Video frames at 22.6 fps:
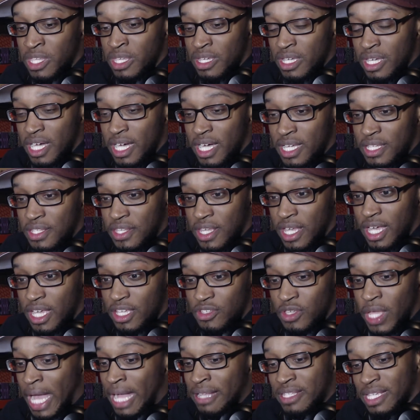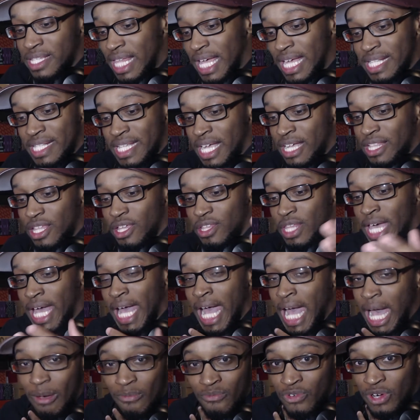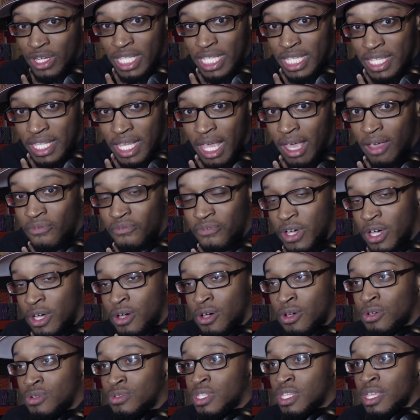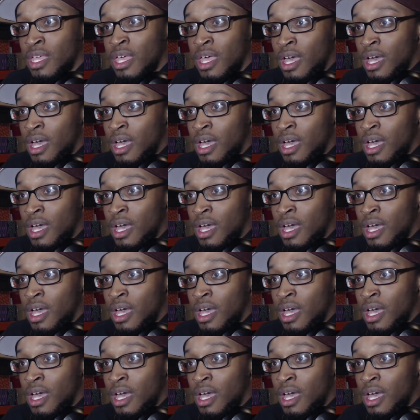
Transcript: Because you have to like download an app for these headphones,